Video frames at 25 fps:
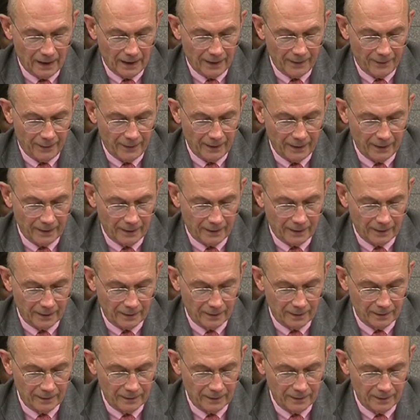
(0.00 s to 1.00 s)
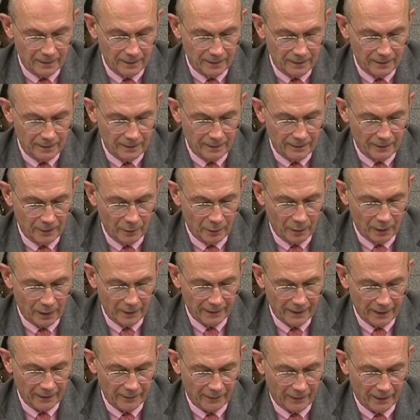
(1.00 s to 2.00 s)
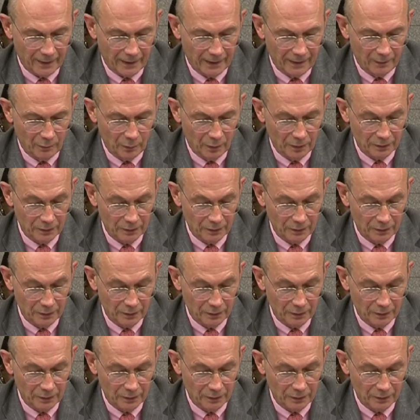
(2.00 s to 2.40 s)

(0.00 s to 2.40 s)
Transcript: I think uh, the world outside